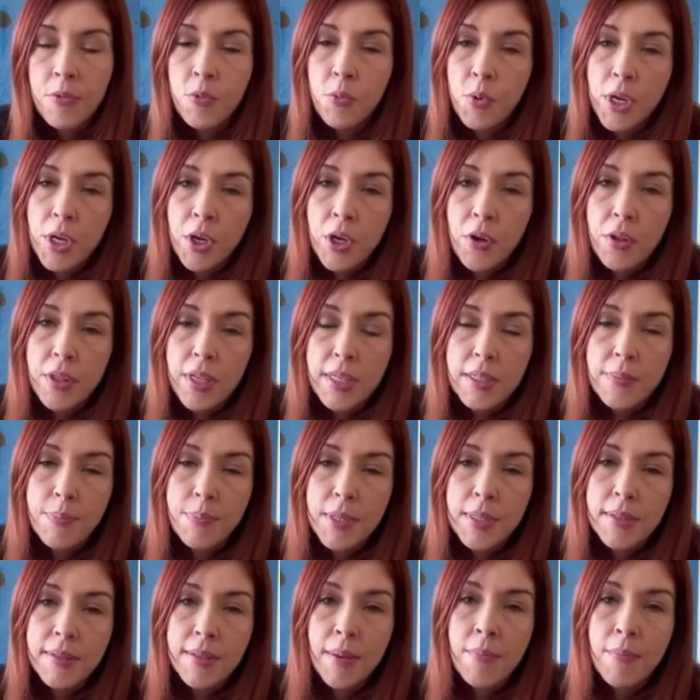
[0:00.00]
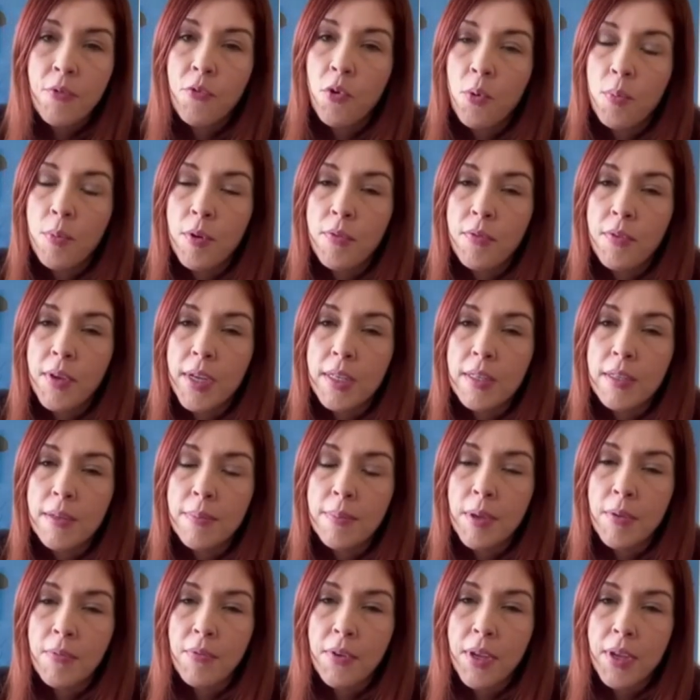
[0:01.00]
we know there's been some form of
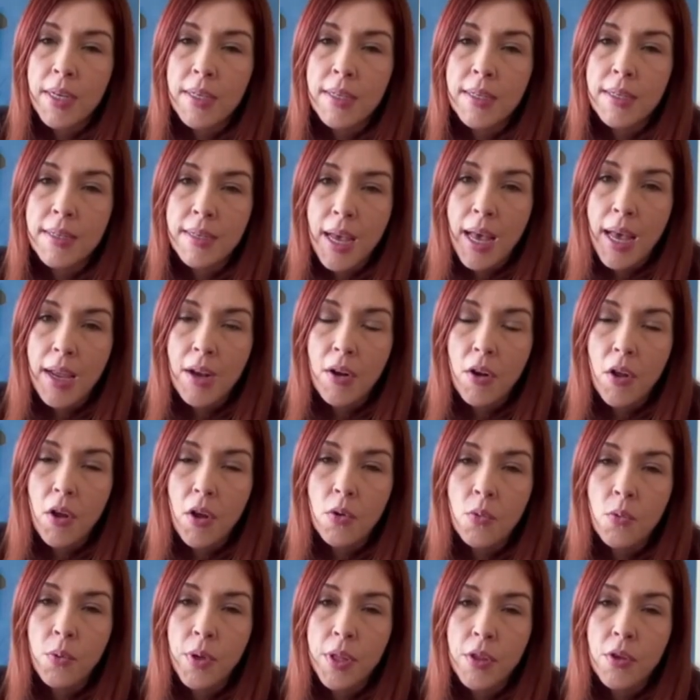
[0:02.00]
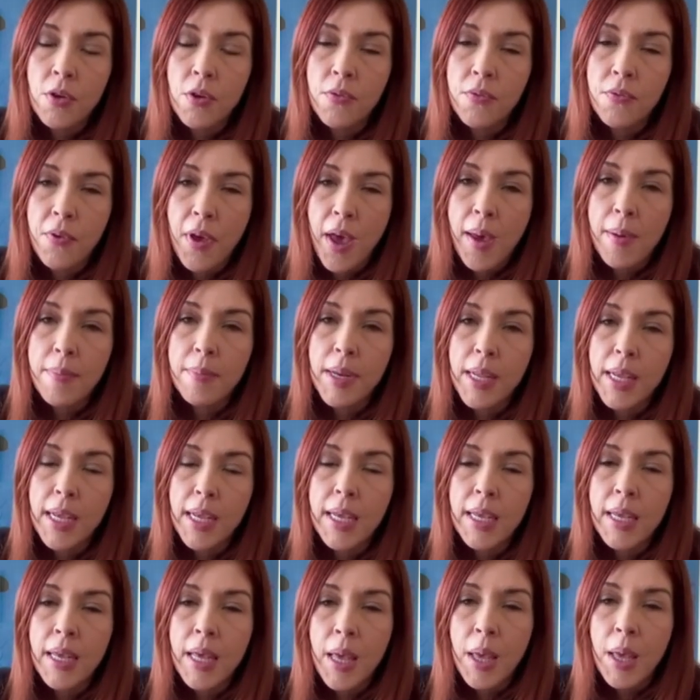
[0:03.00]
victim-offender dialogue with her
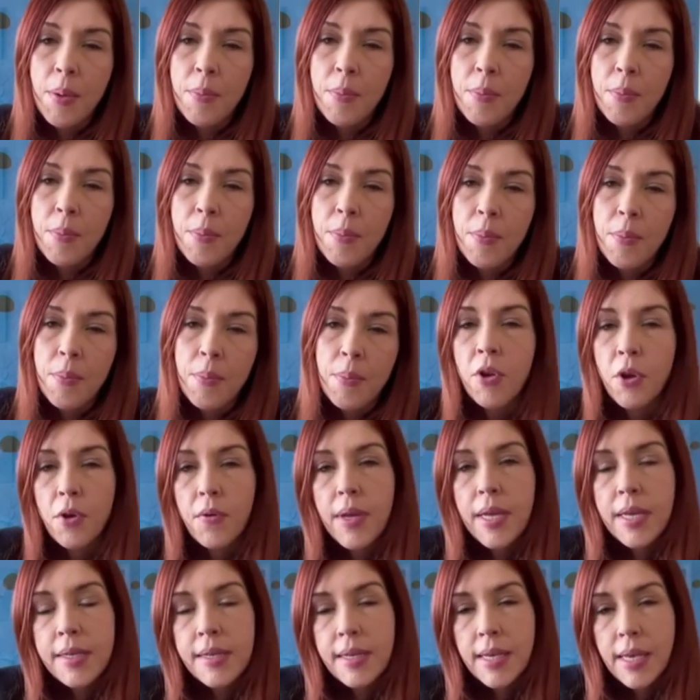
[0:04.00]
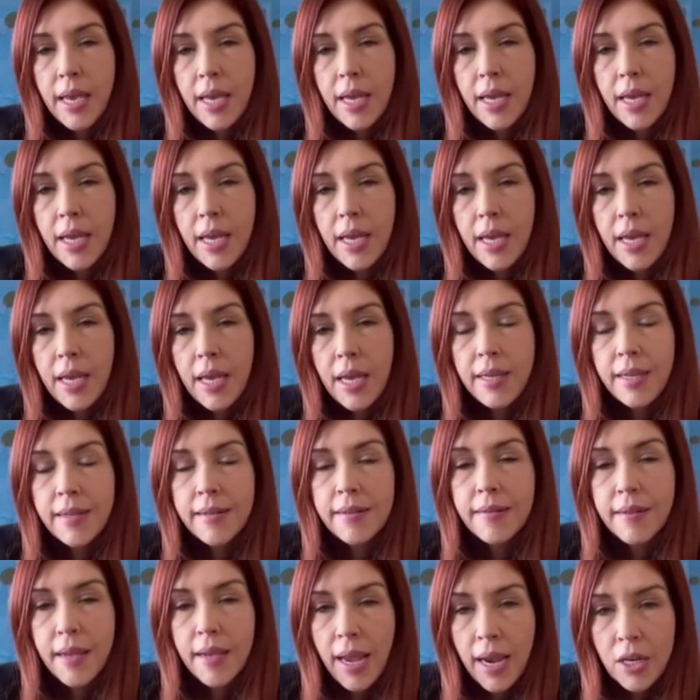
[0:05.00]
family, but we have no indication that he
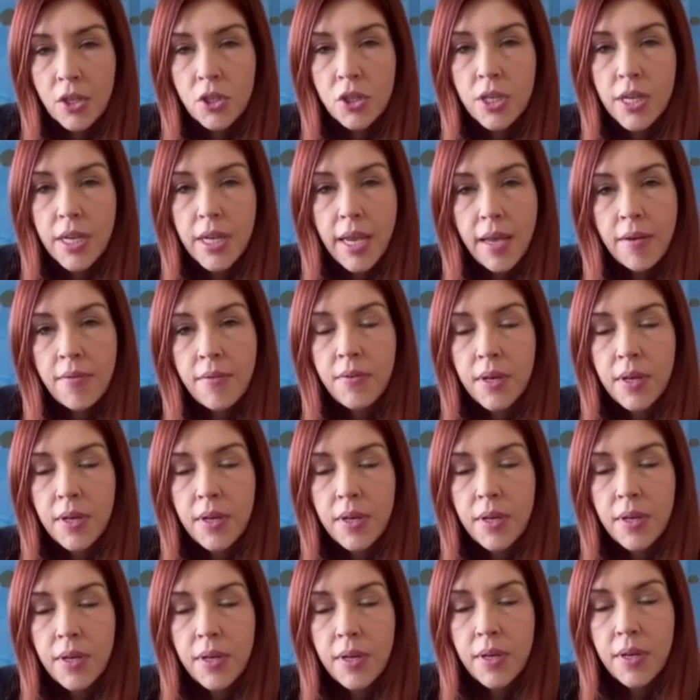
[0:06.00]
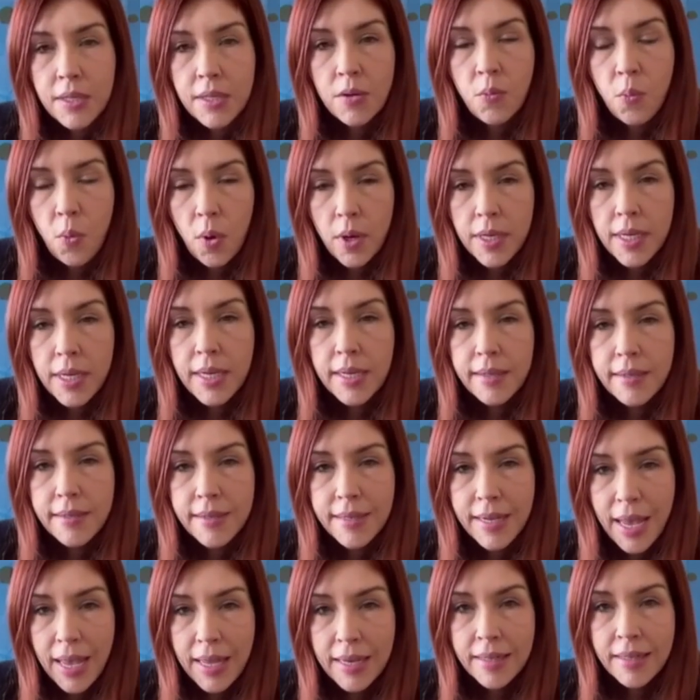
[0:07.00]
has actually ever admitted what he
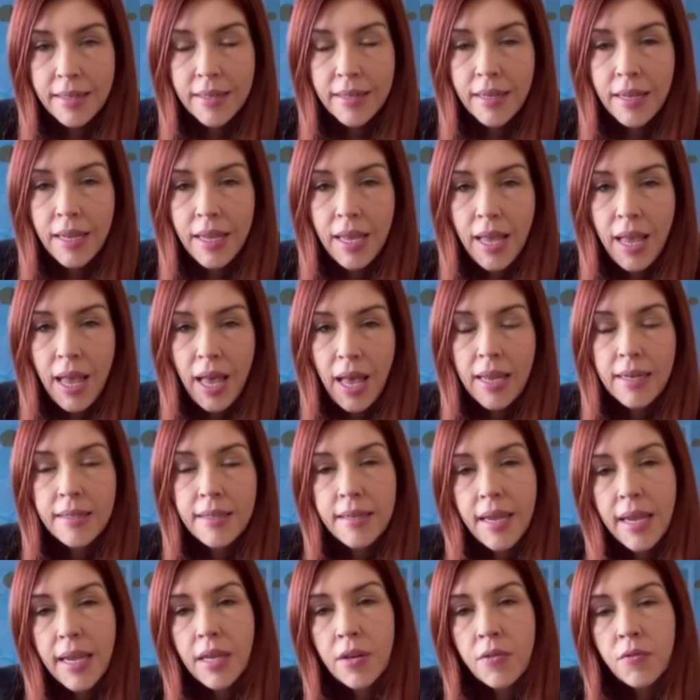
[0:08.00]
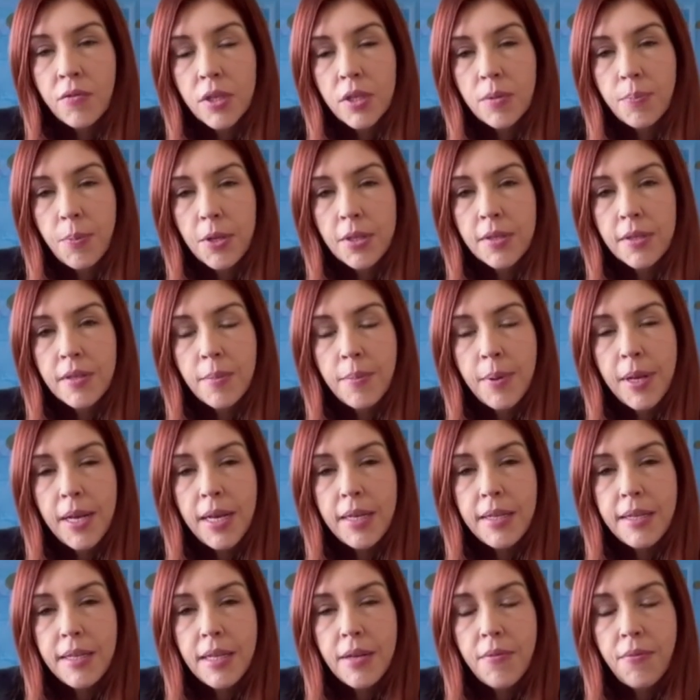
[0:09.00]
had done and taken
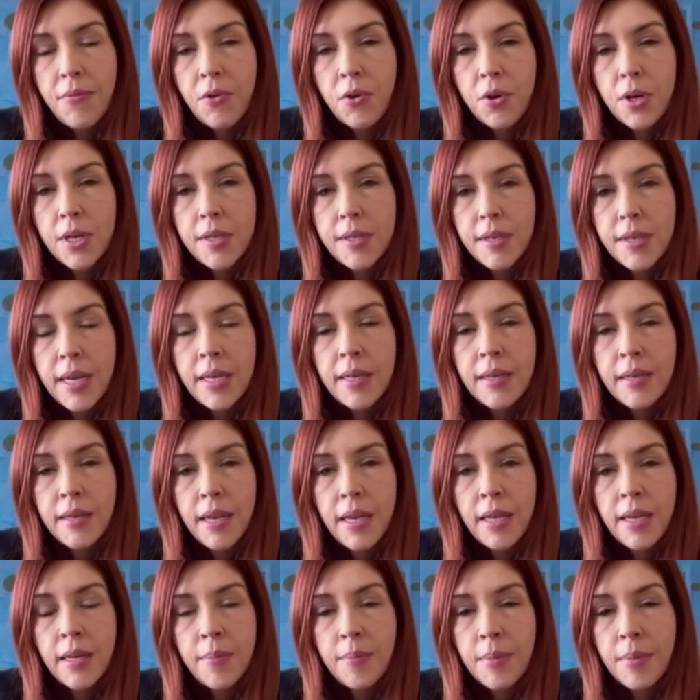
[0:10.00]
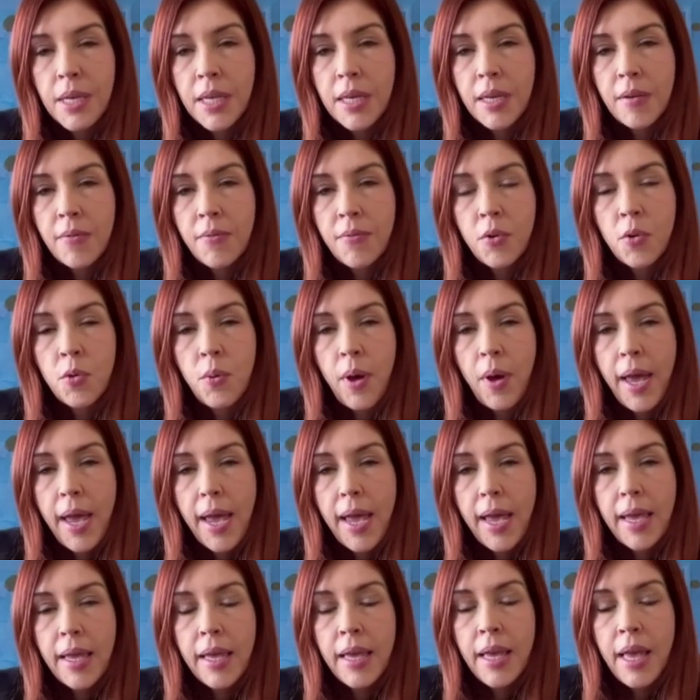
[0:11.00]
responsibility for it in a meaningful
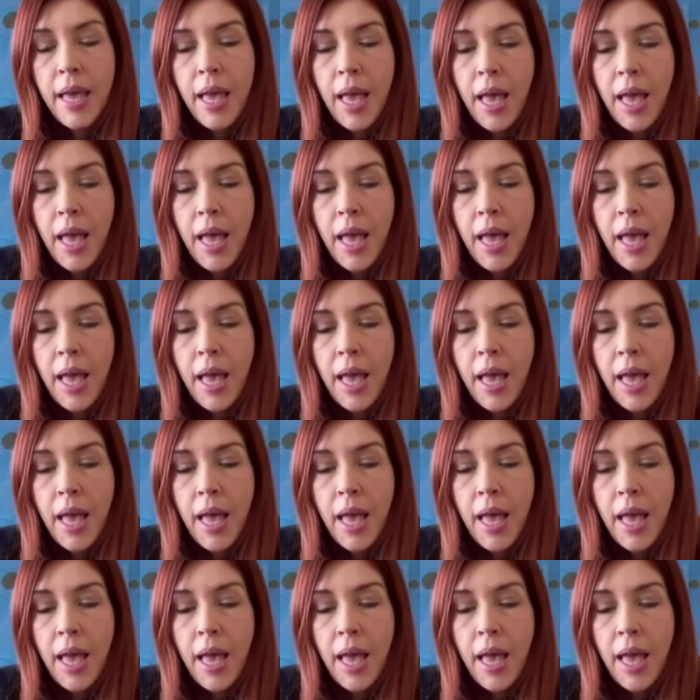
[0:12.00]
way.